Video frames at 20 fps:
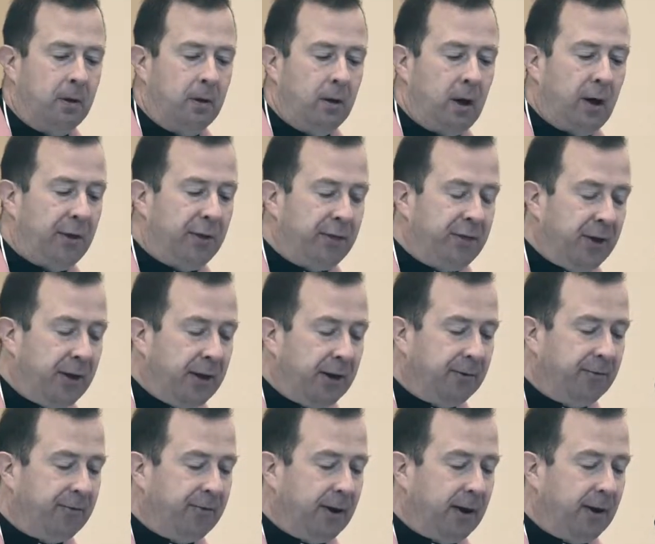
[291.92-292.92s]

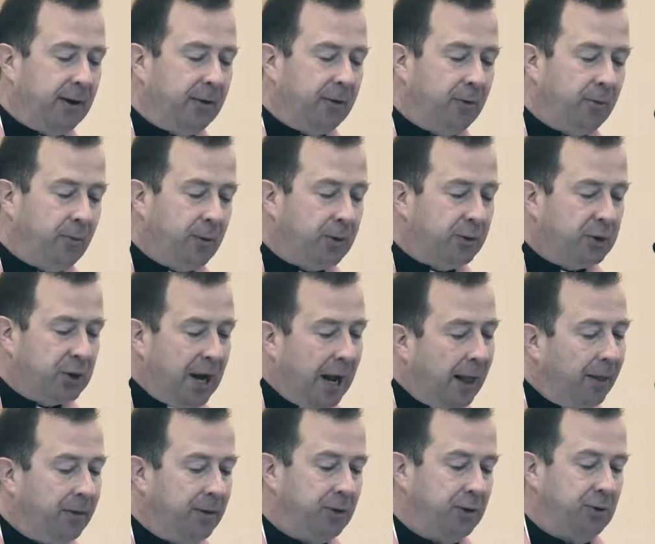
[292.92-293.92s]
Authentic faith will
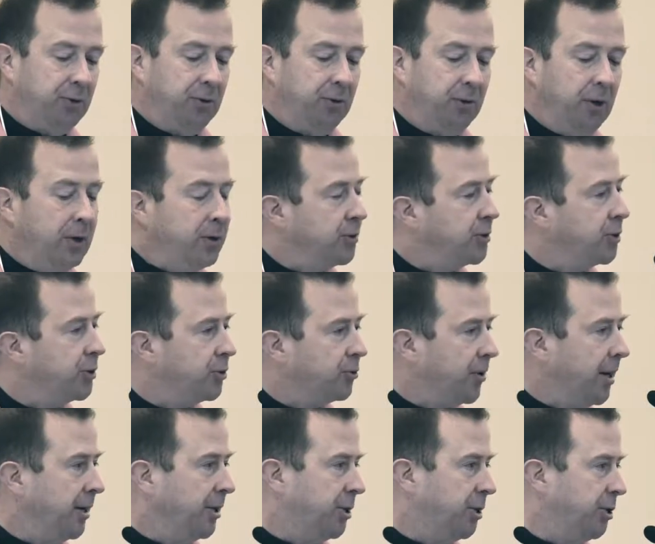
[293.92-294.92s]
challenge you,
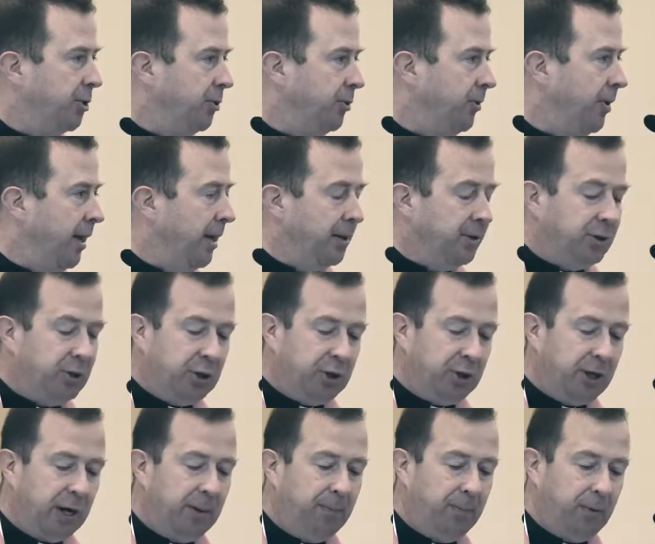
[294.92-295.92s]
stretch you, and
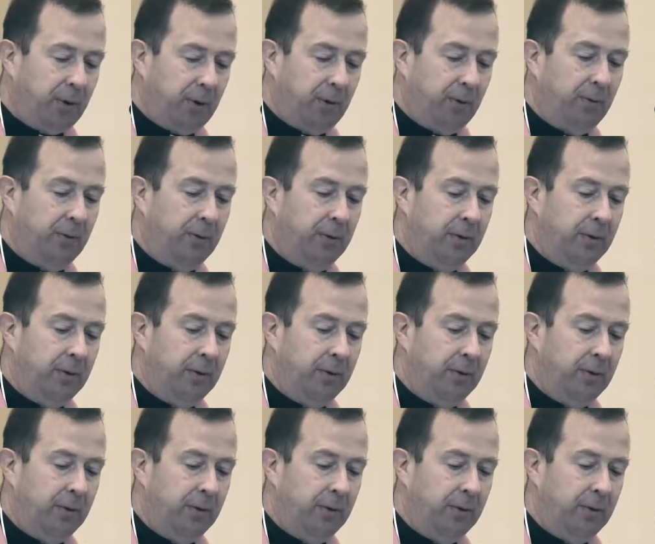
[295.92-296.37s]
shape you.